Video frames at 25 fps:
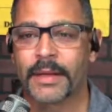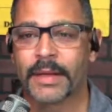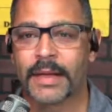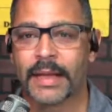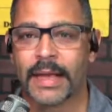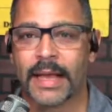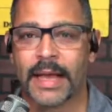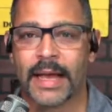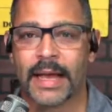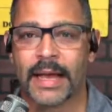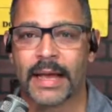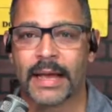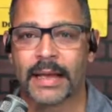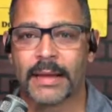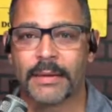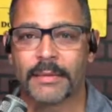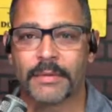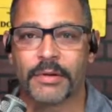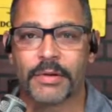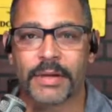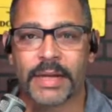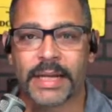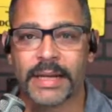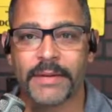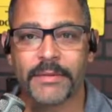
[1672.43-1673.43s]

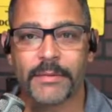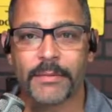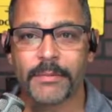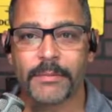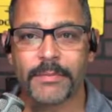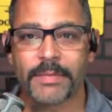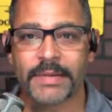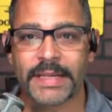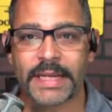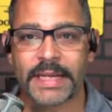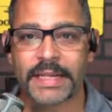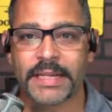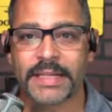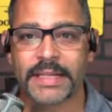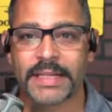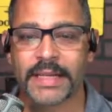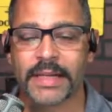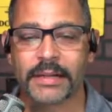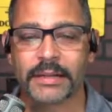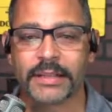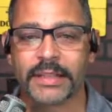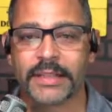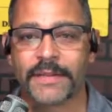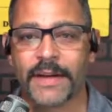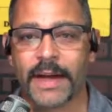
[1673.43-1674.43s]
You can even say she's
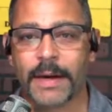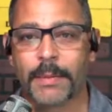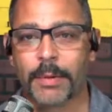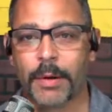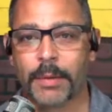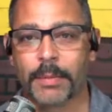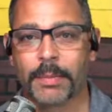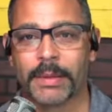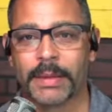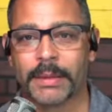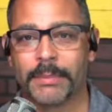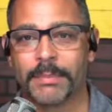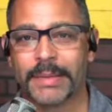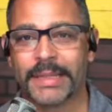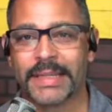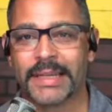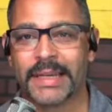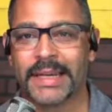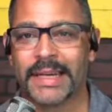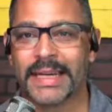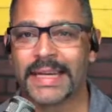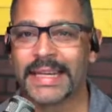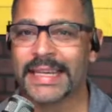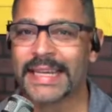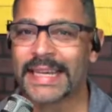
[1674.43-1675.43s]
guilty of hyperbole, but
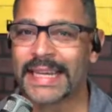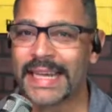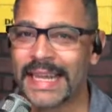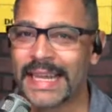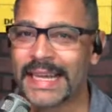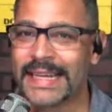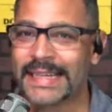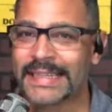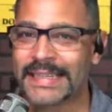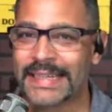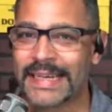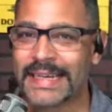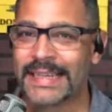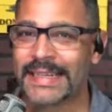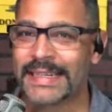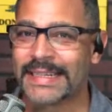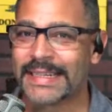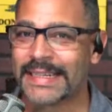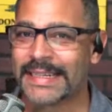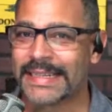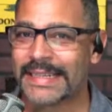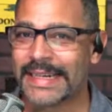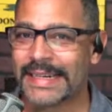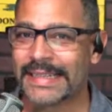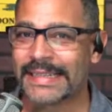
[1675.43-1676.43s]
you can't say that
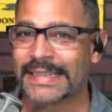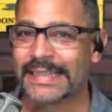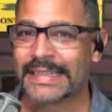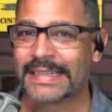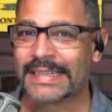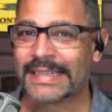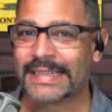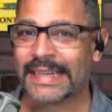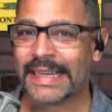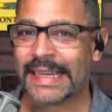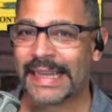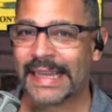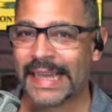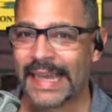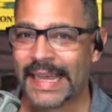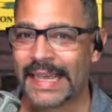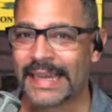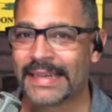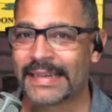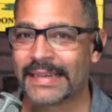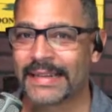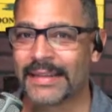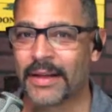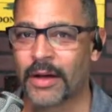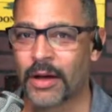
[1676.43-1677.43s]
she doesn't get
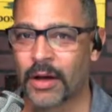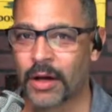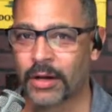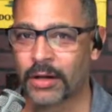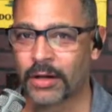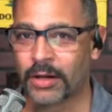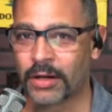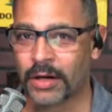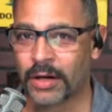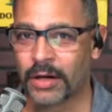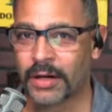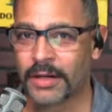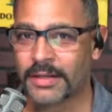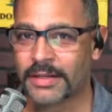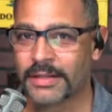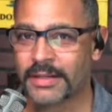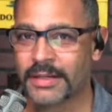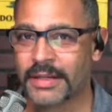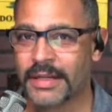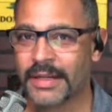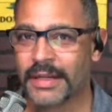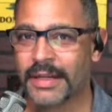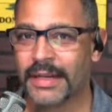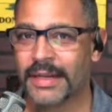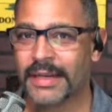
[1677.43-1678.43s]
the Holocaust.
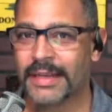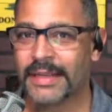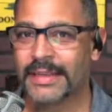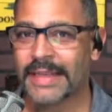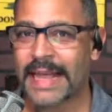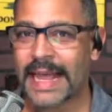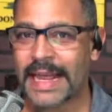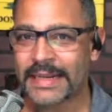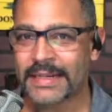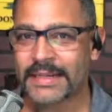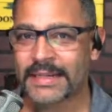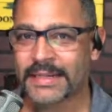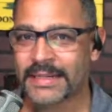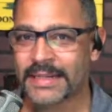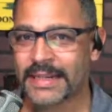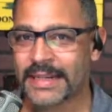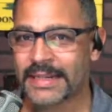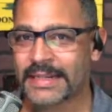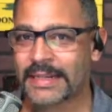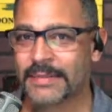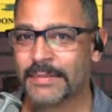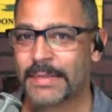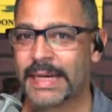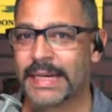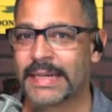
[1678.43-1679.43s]
That just
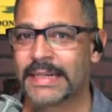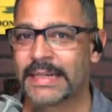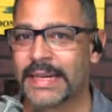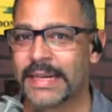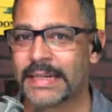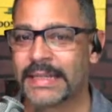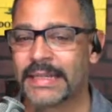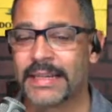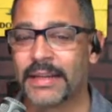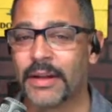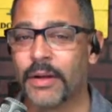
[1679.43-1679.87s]
doesn't make sense. And the